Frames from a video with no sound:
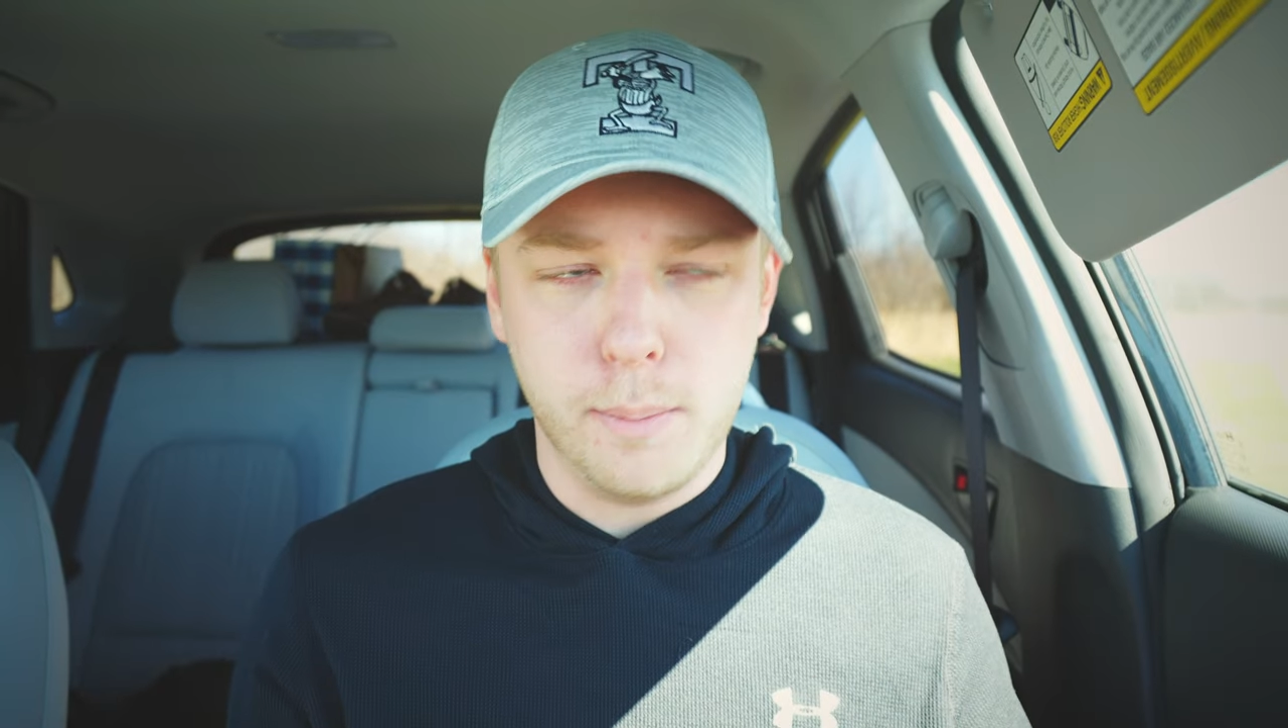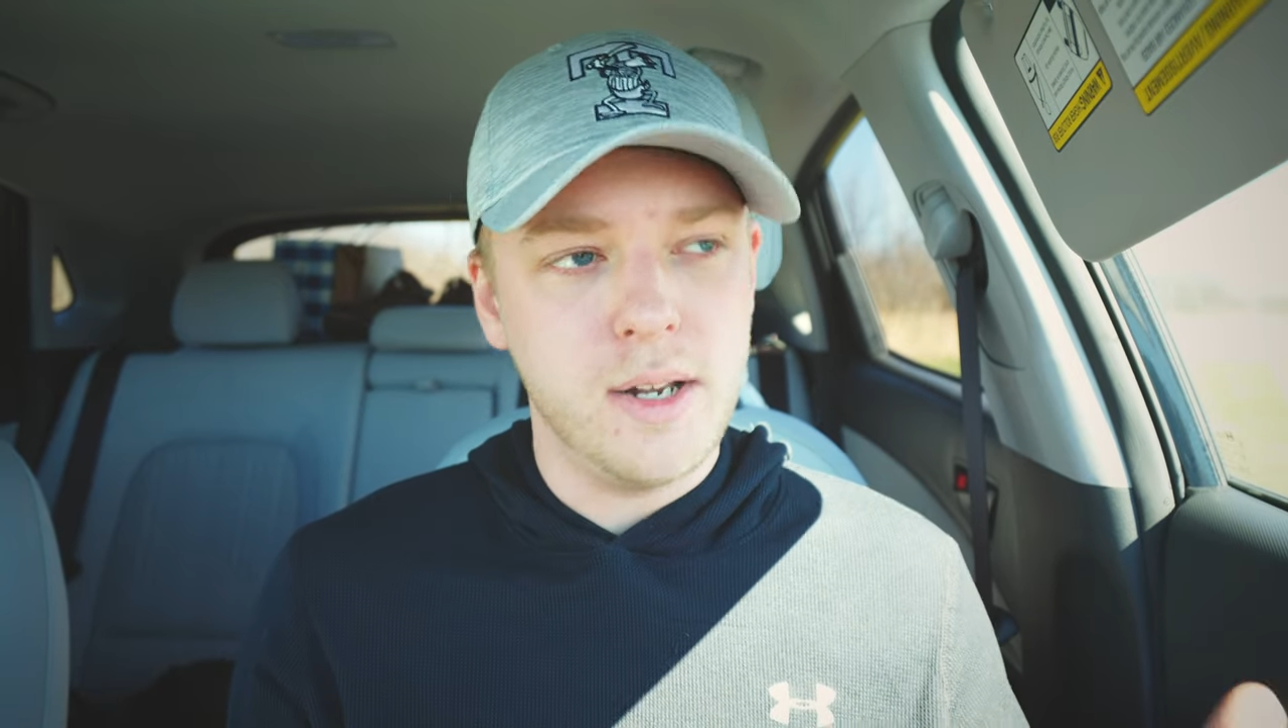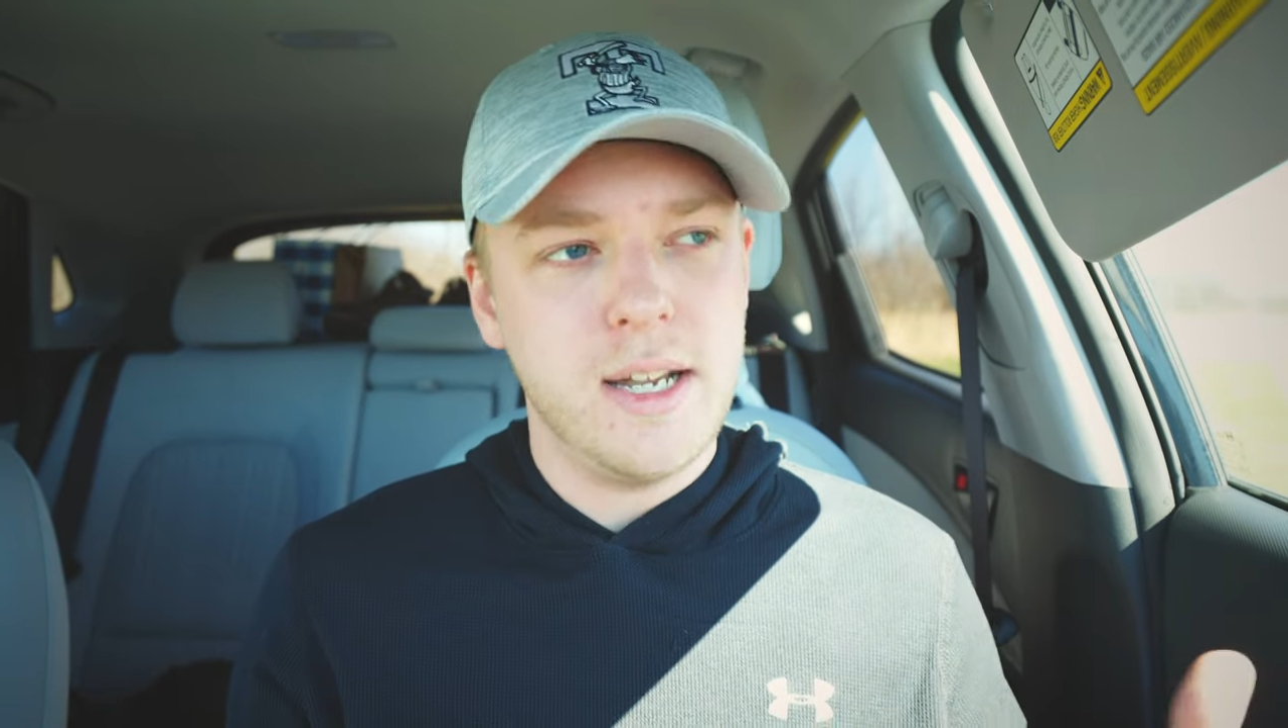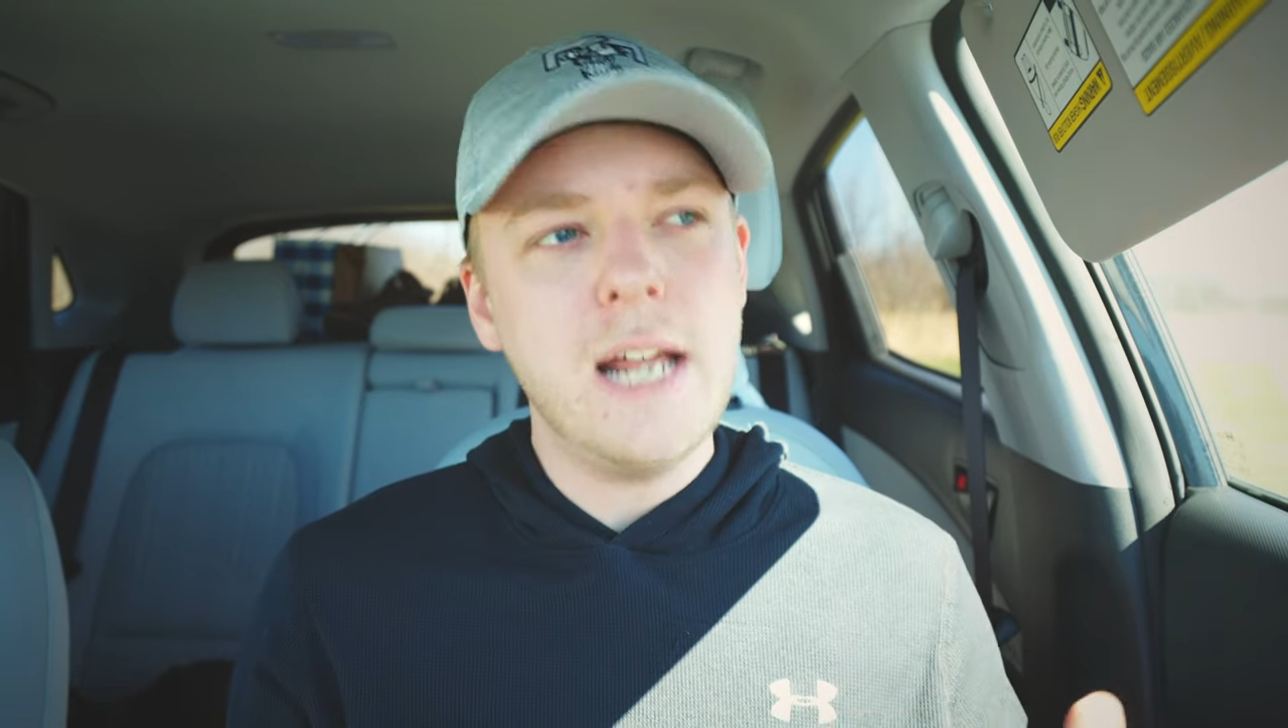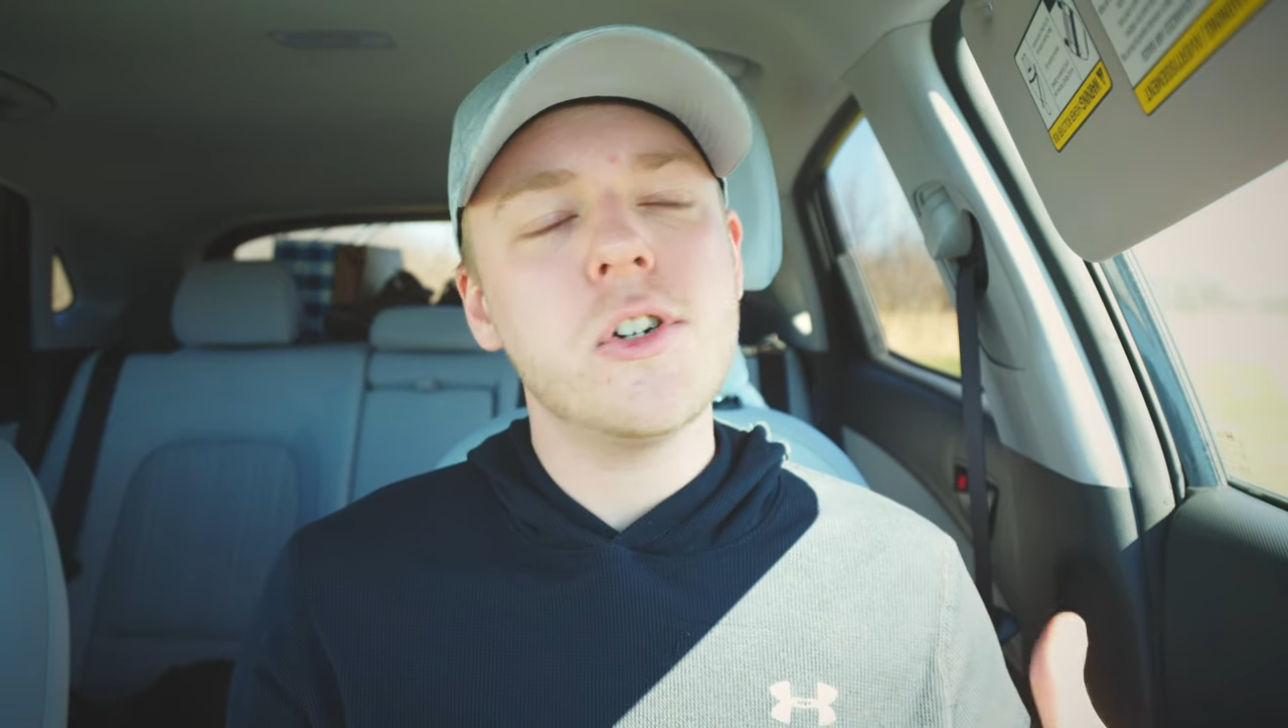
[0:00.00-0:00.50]

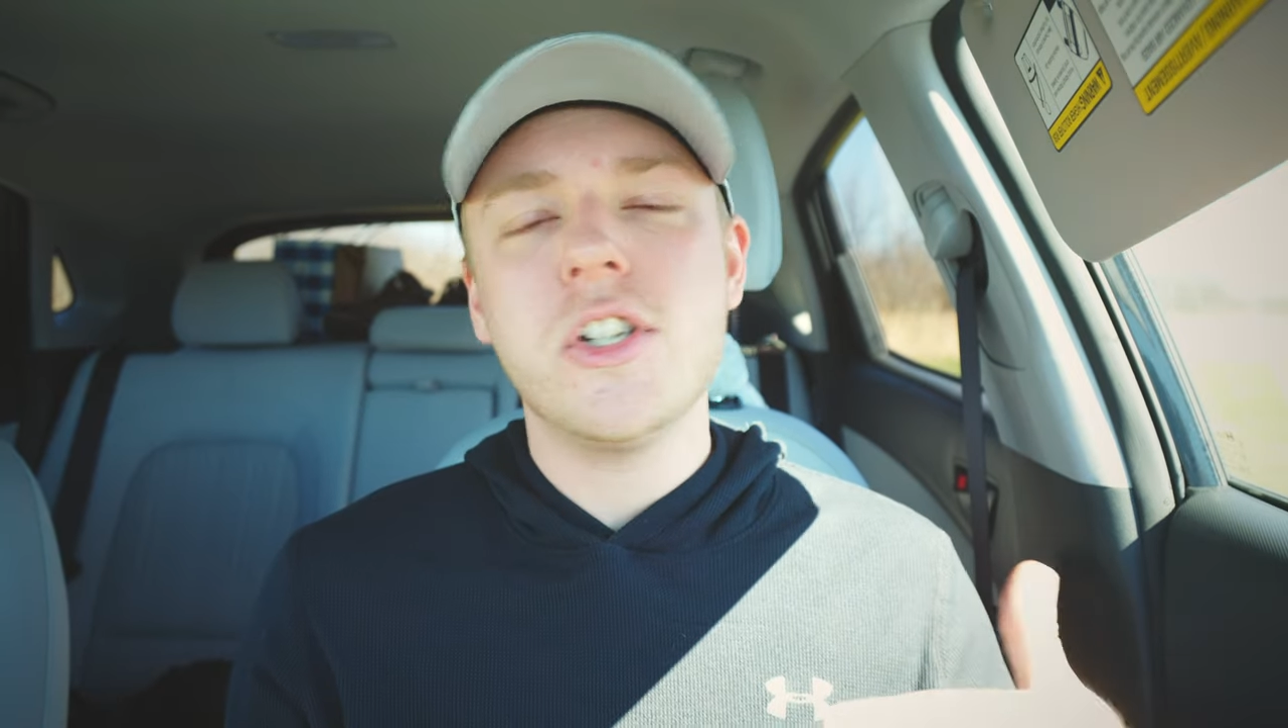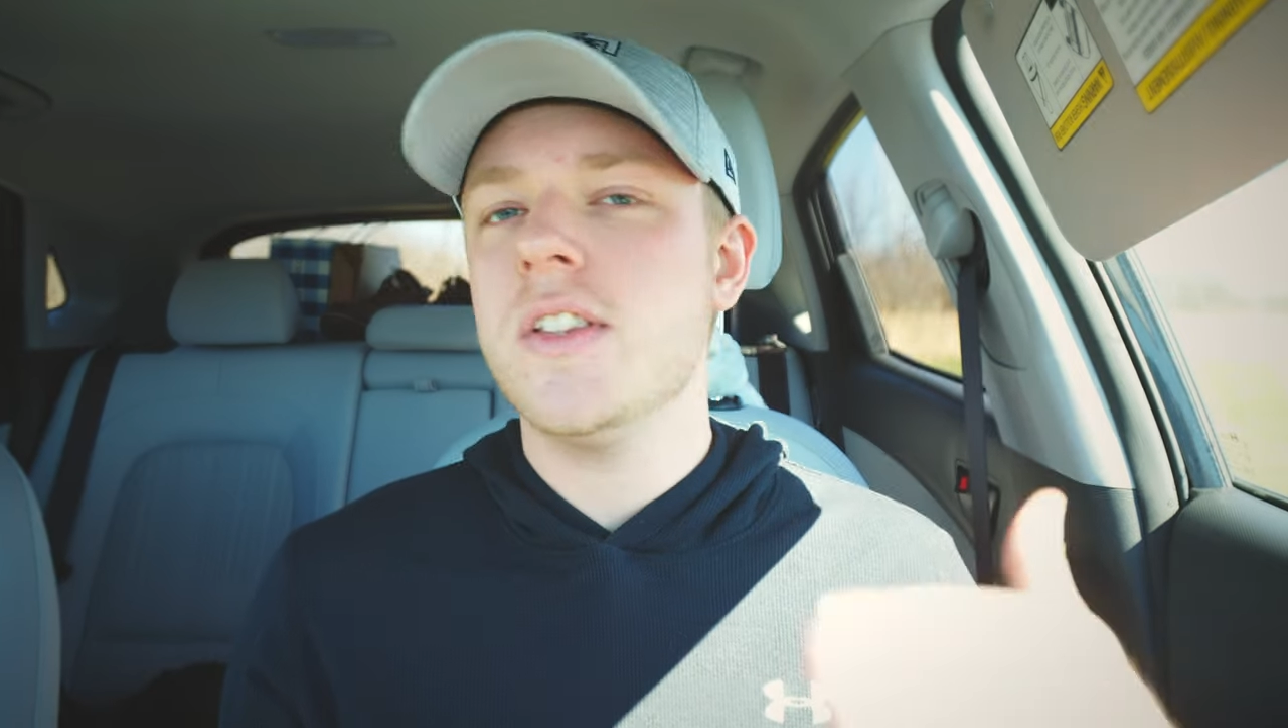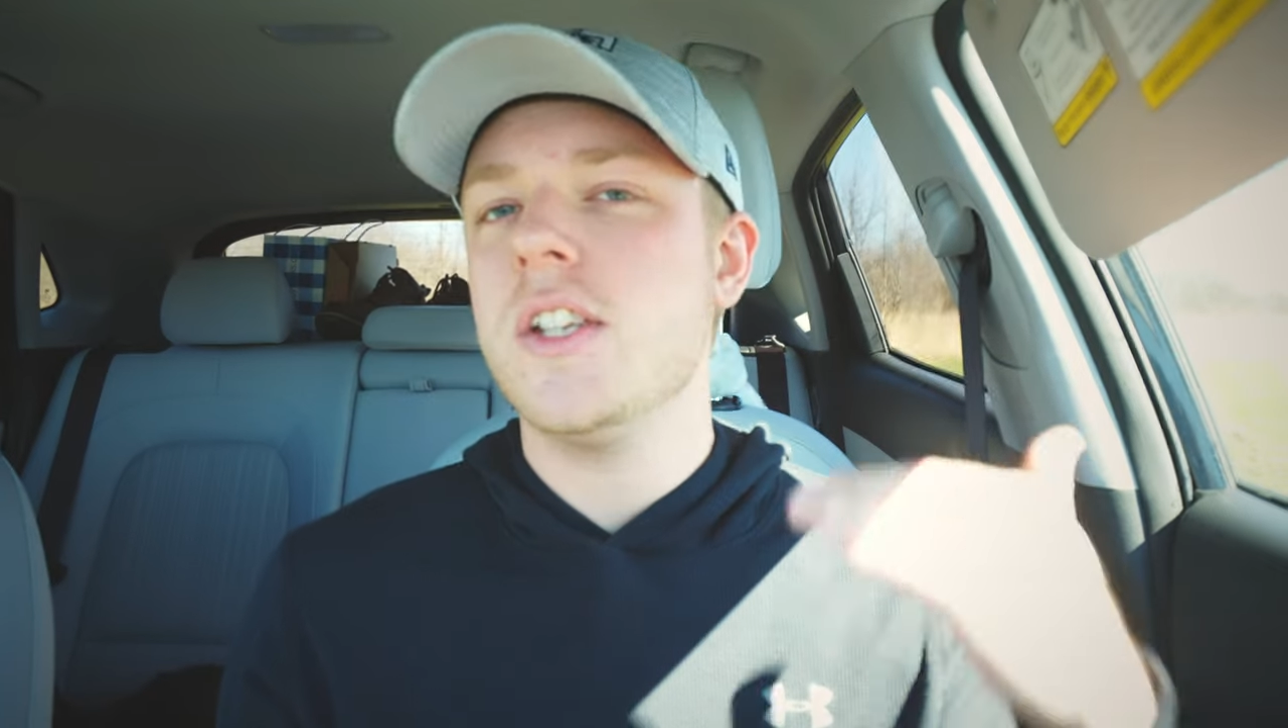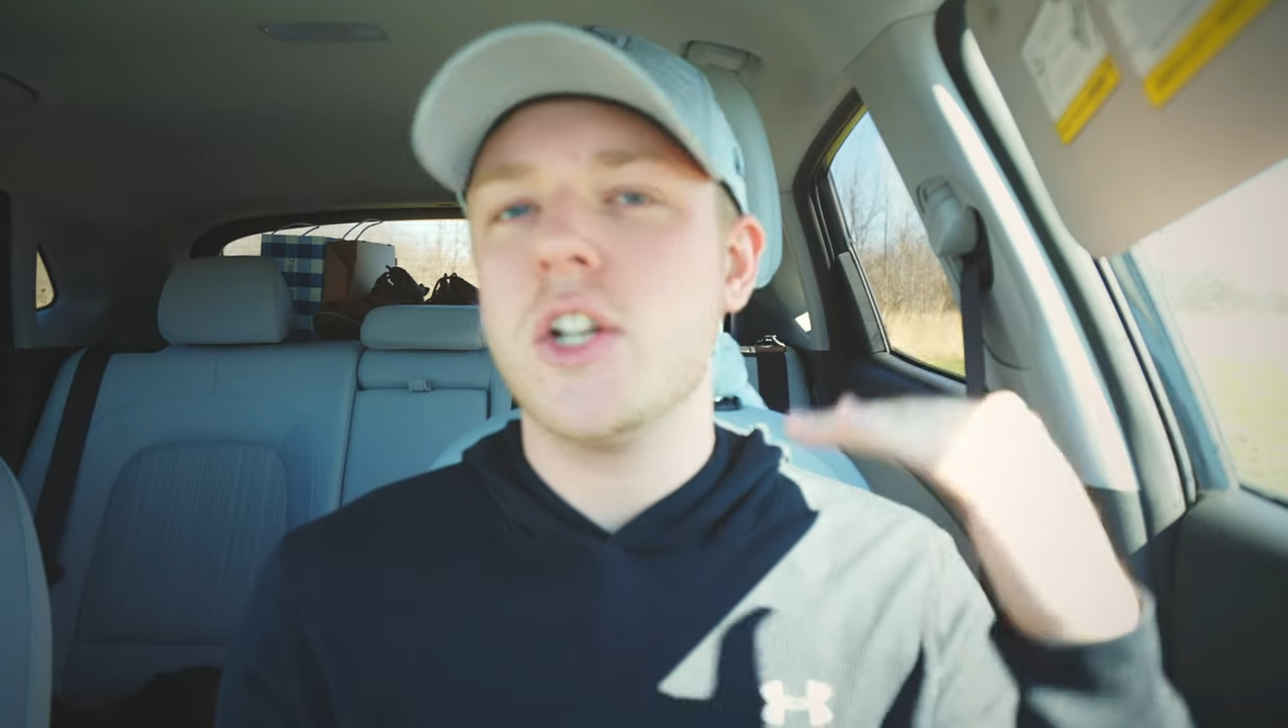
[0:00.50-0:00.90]
but never to the